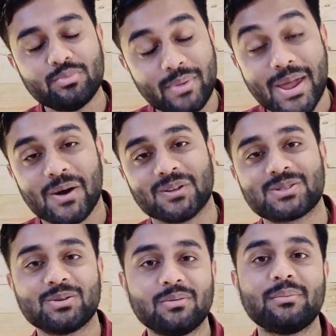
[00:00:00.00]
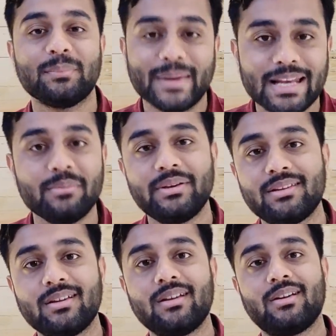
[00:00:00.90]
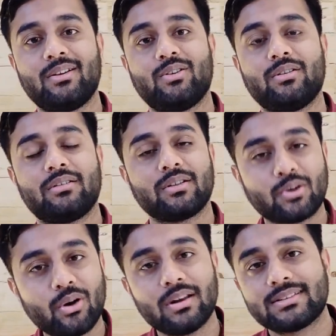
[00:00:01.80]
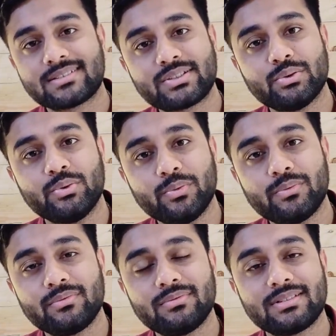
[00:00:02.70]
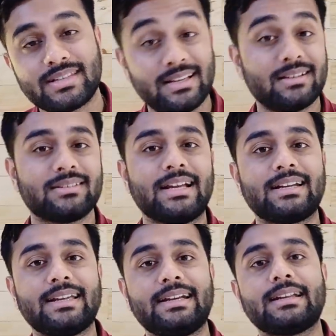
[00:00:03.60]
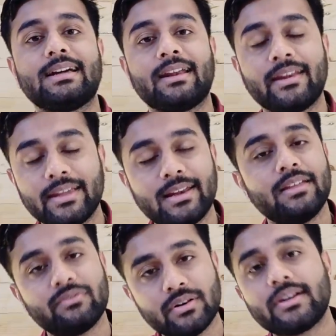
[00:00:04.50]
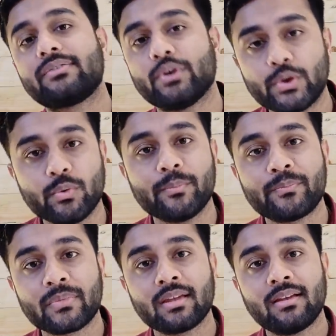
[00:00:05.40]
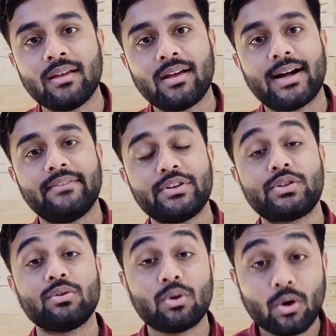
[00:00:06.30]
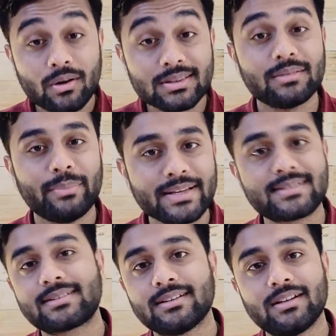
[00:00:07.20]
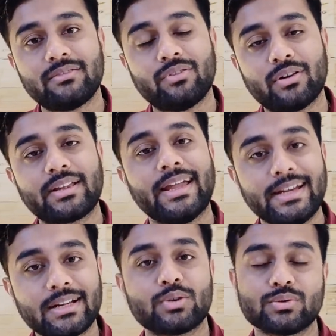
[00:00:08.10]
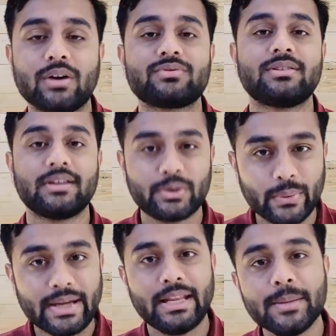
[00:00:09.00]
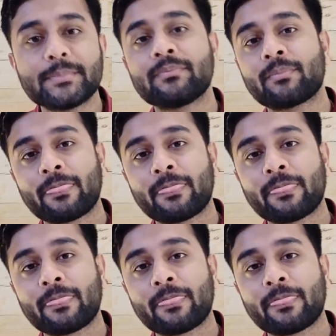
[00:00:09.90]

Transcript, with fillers: may also mail me or call us to share that it really worked for you. I wish you all the best for GATE 2020,